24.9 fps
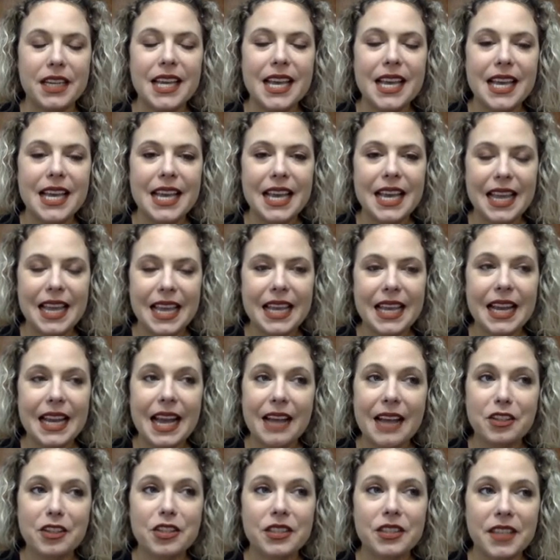with it, it
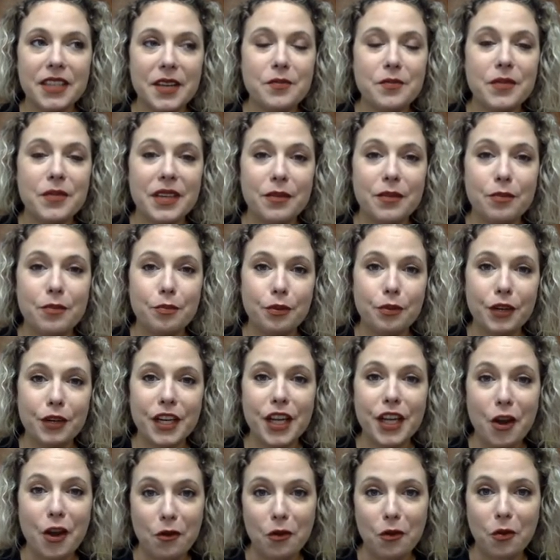actually can be
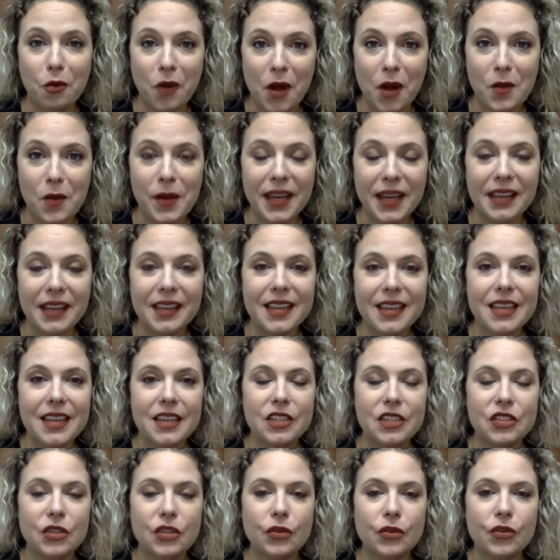pretty overwhelming.
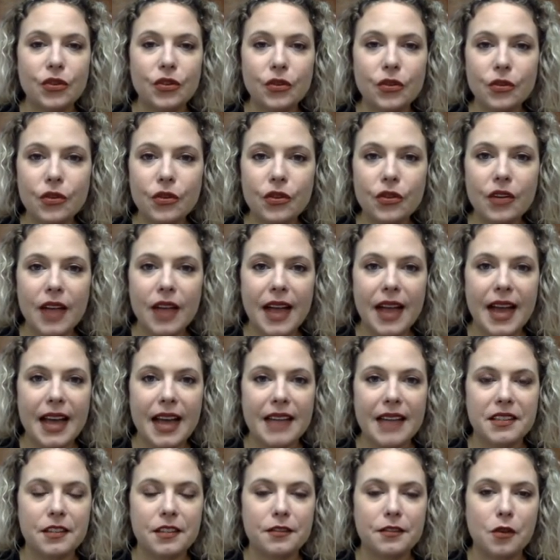So Google
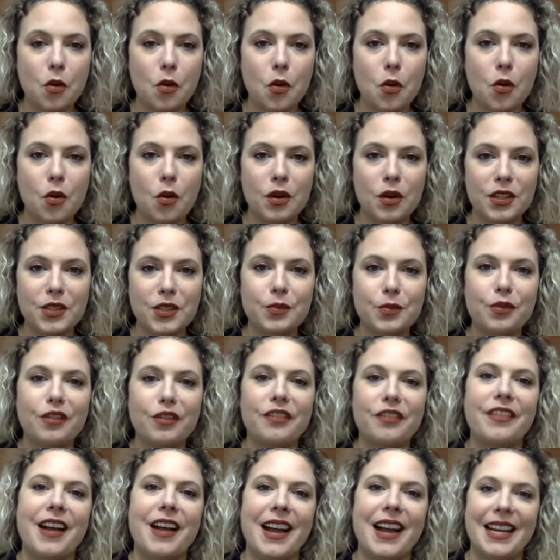has, of course,
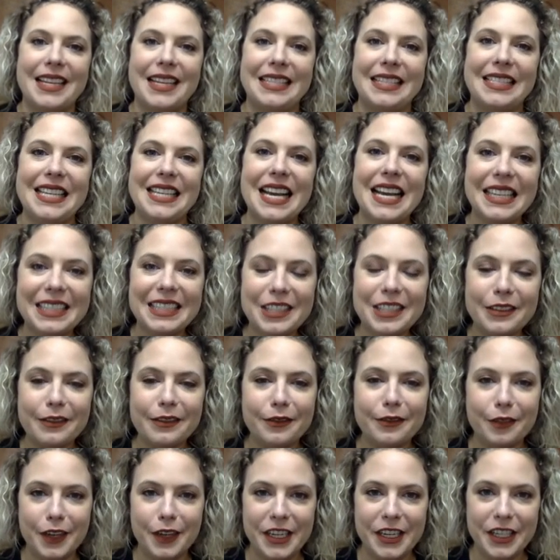provided tons
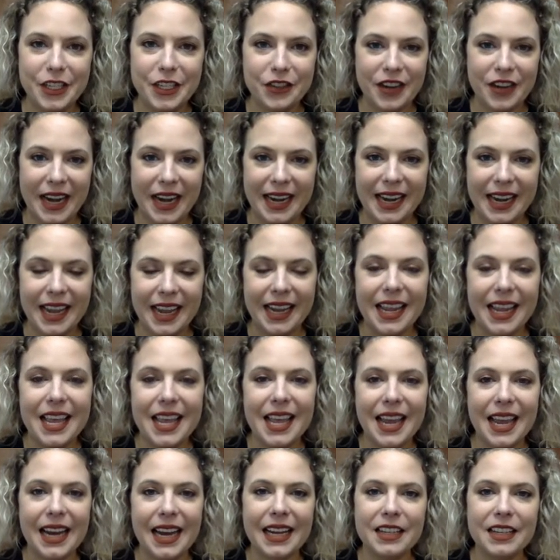of free training,
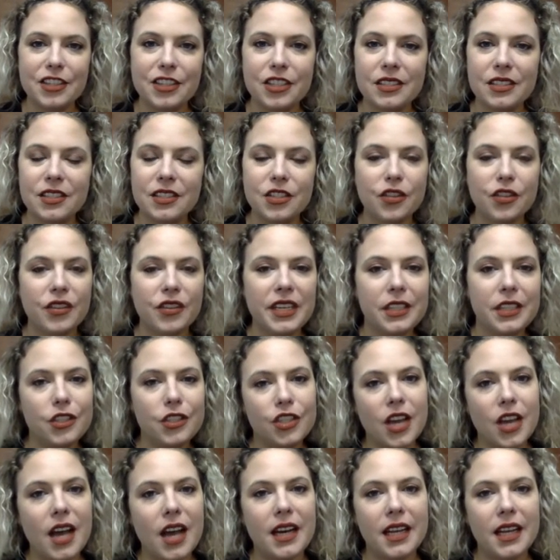and I just
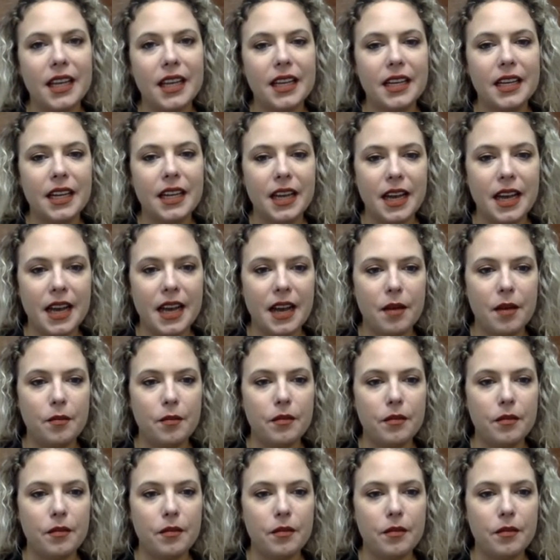screenshotted